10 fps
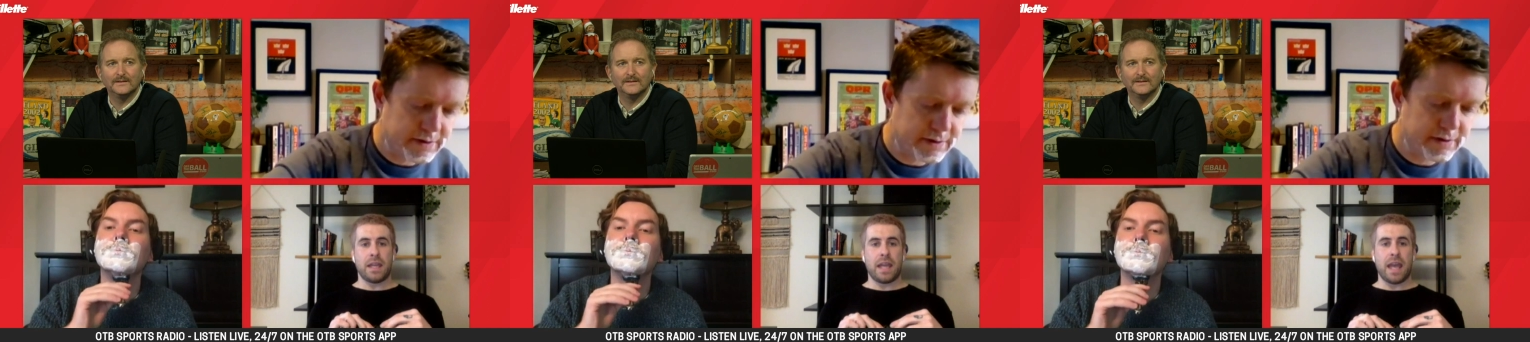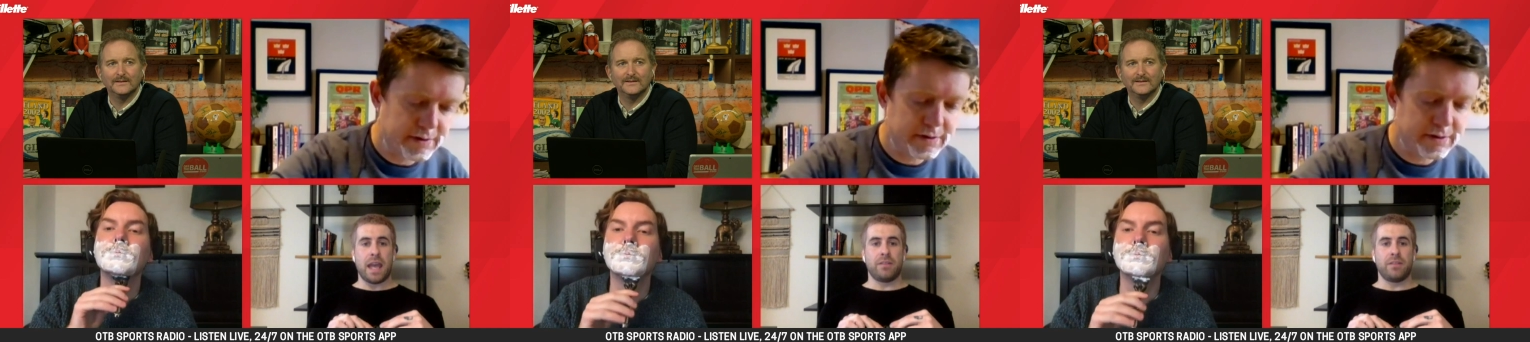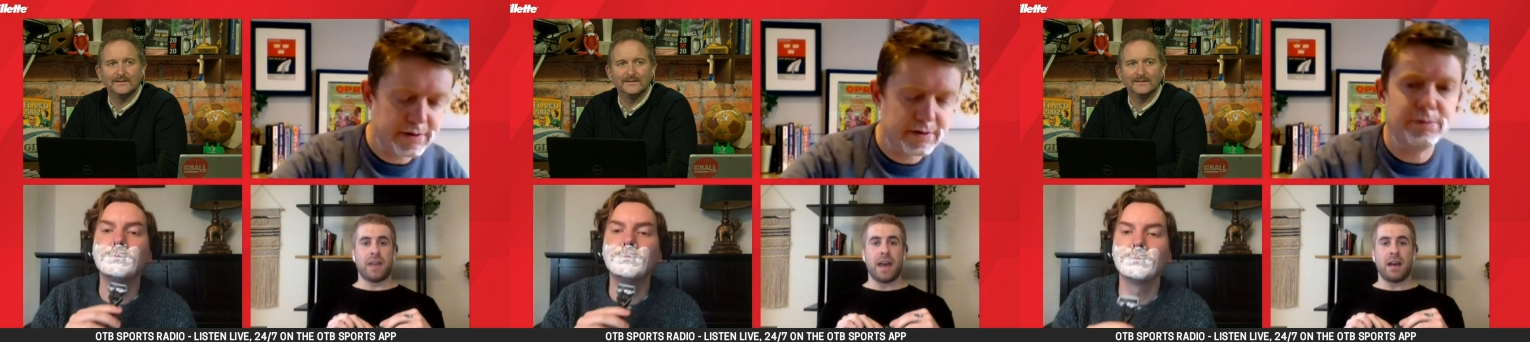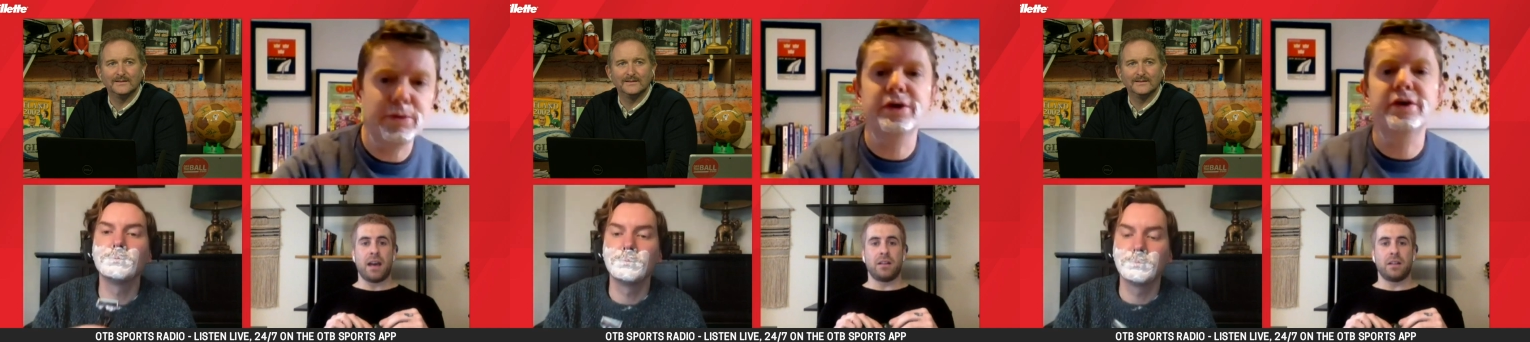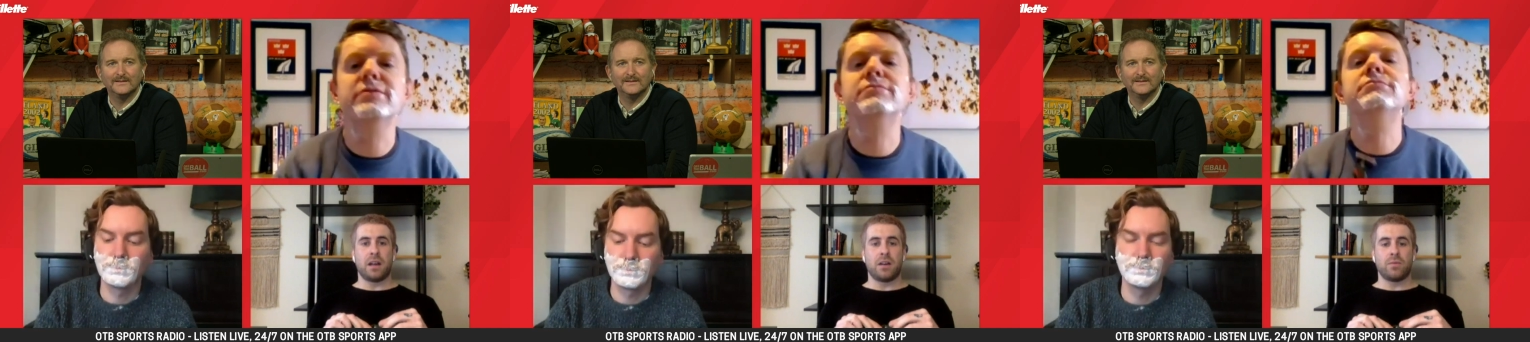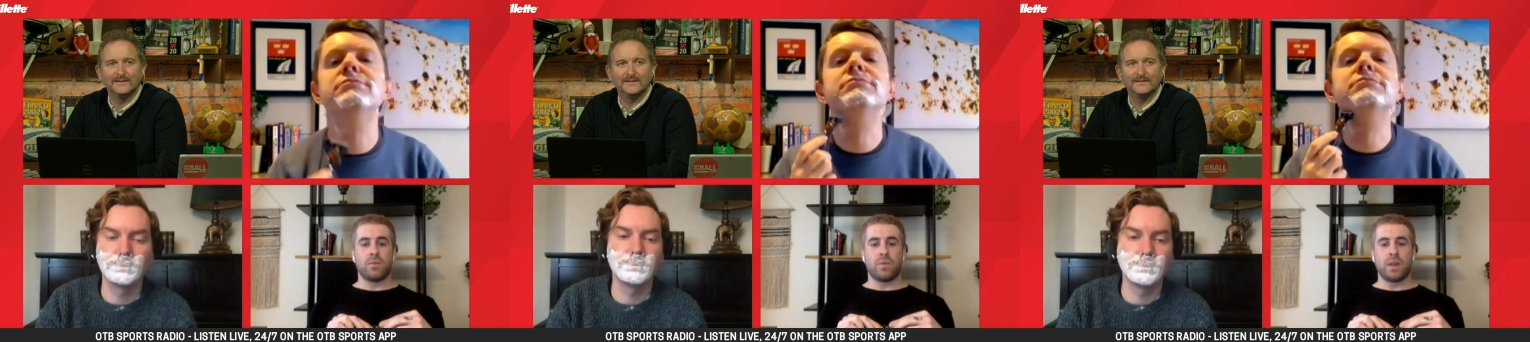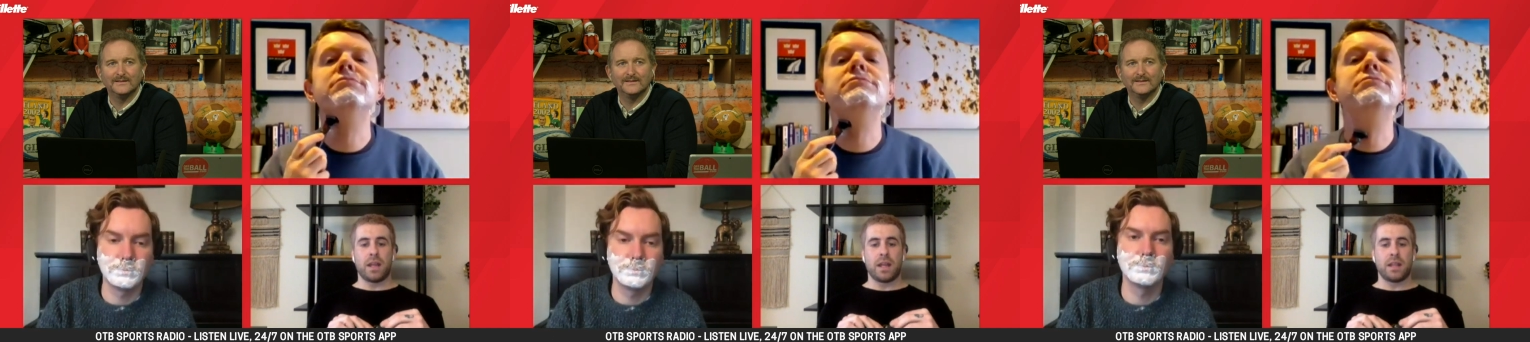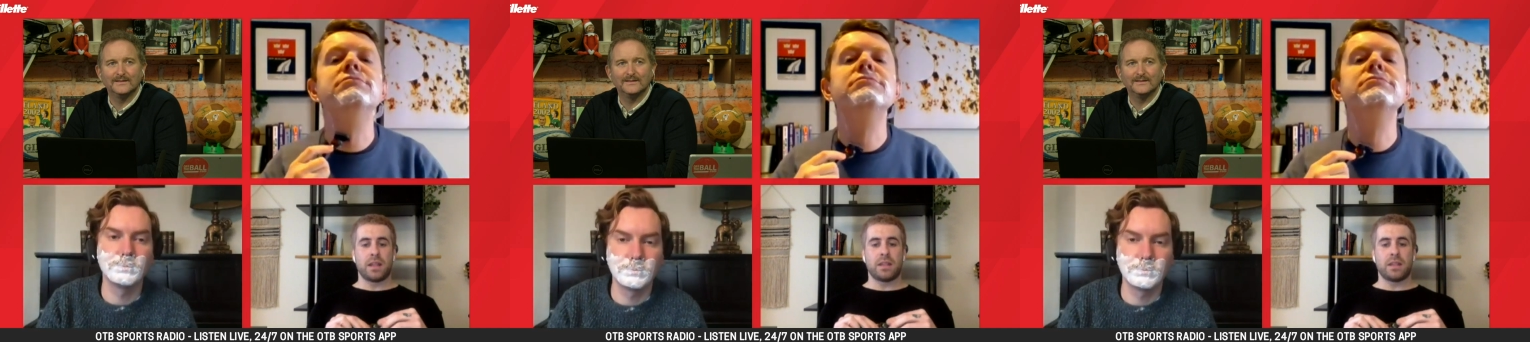Speaker 1: yeah, that along with...